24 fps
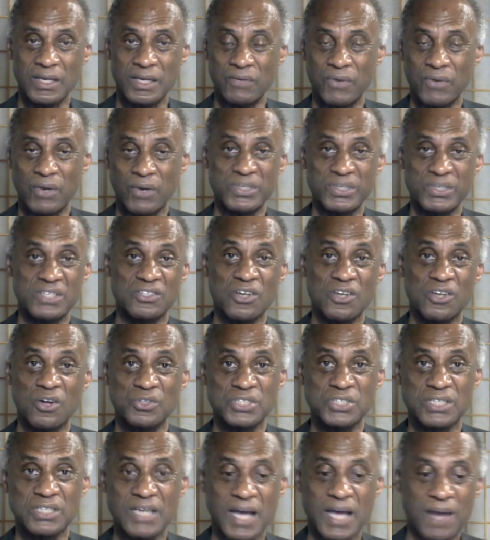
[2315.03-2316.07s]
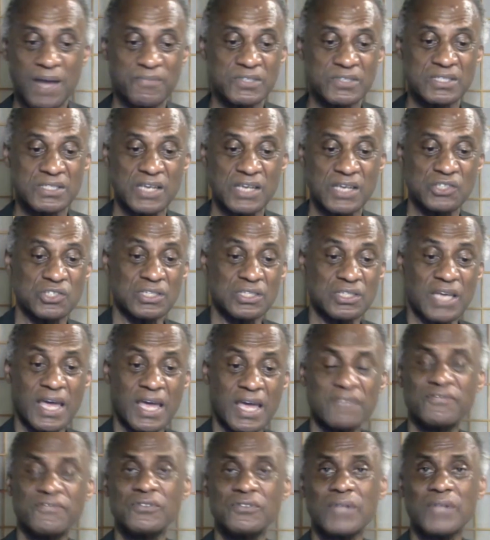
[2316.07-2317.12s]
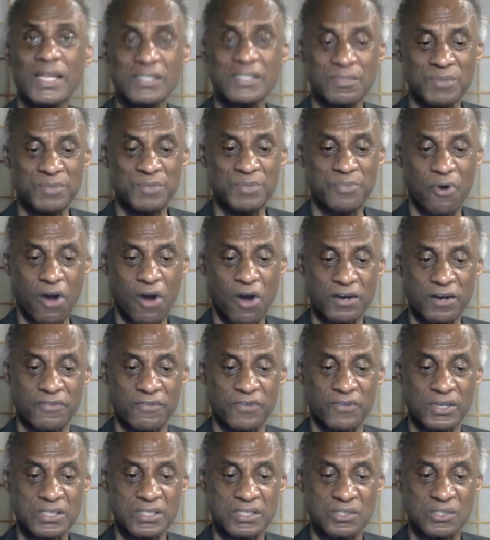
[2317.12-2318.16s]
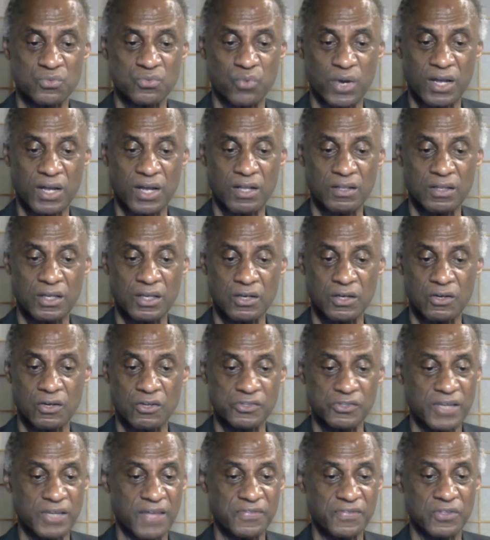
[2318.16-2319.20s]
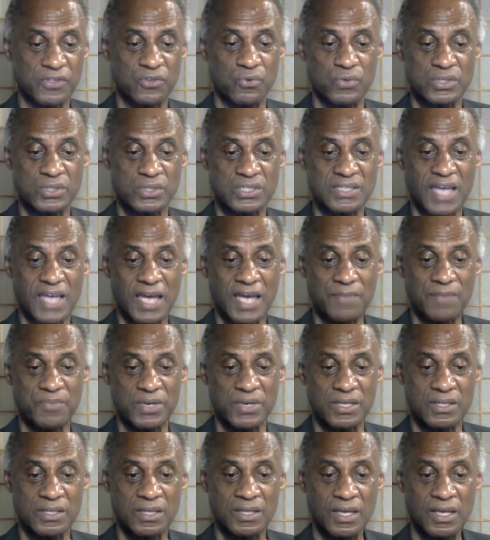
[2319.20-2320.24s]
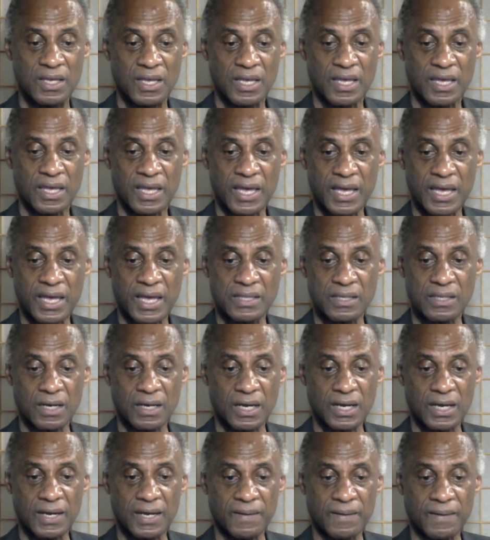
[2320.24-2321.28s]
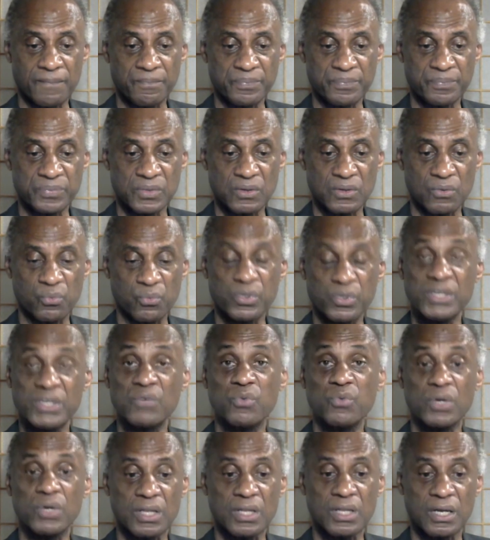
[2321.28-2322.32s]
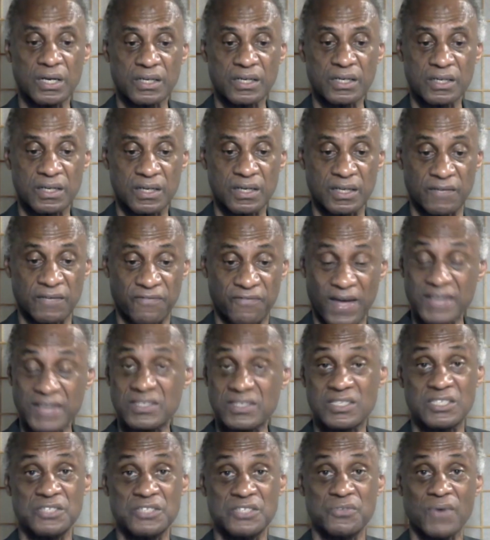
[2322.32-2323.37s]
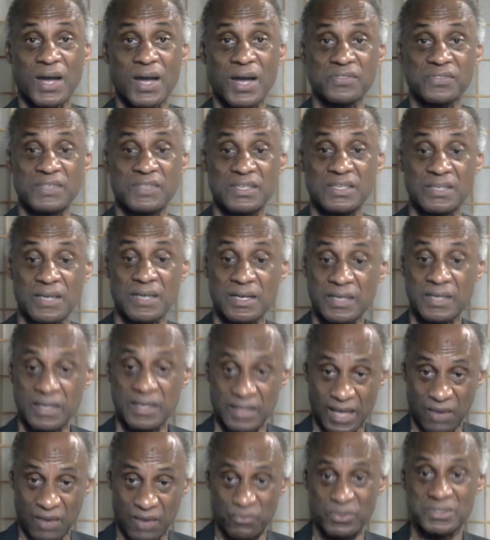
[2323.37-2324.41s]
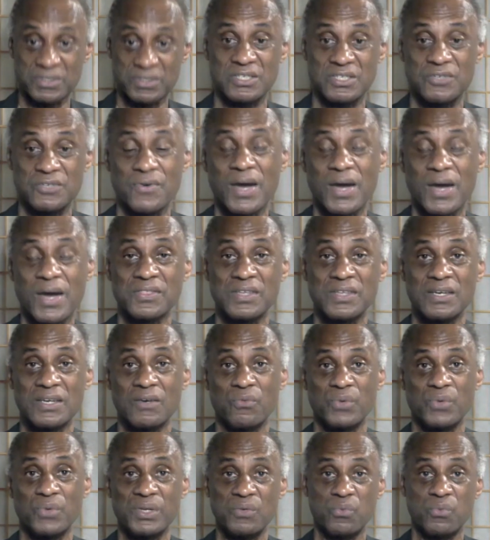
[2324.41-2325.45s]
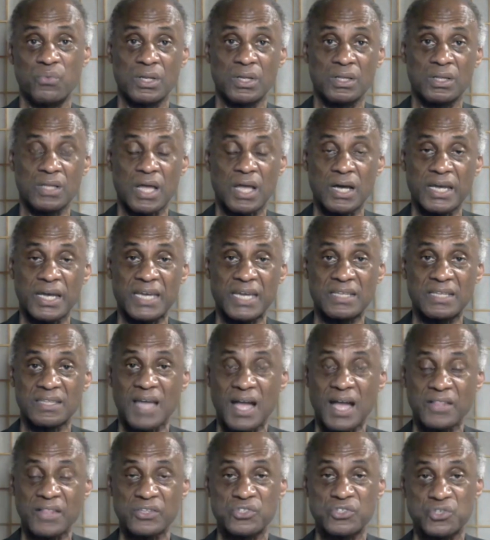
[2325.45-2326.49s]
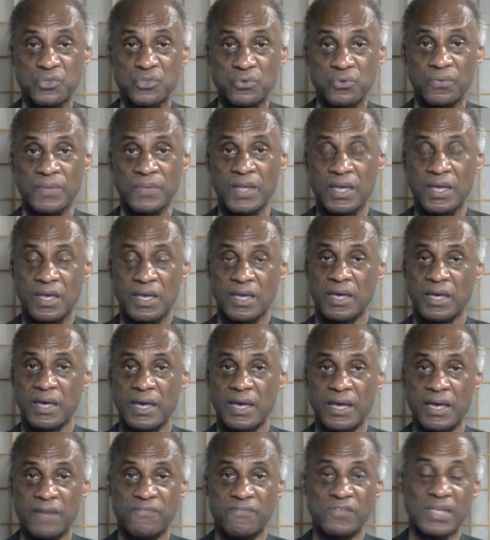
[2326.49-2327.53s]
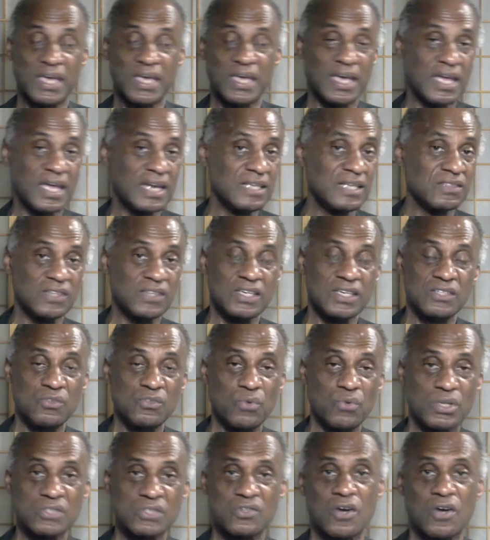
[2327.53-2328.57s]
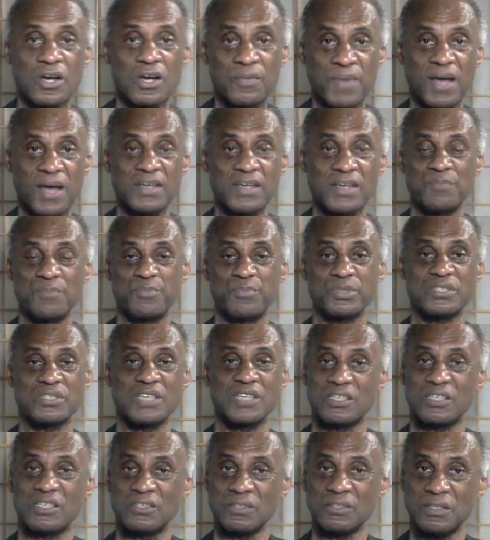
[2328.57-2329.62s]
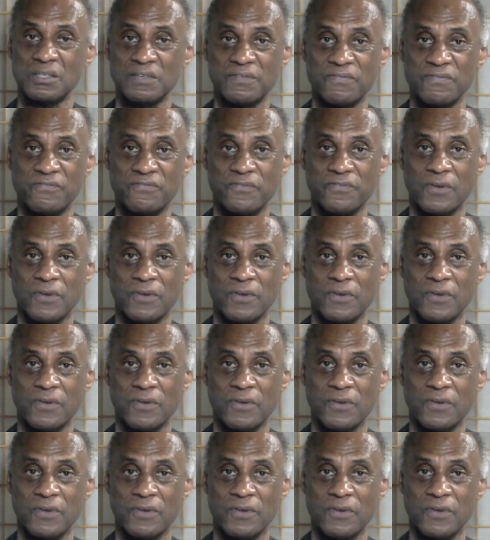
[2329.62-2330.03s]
Anyway, we indulge in conversation. And if you'd like to be part of us as well, all you have to do is type in and we will, if I see you out there, and I will see you out there, we will acknowledge you. And if anything you want to talk about in particular,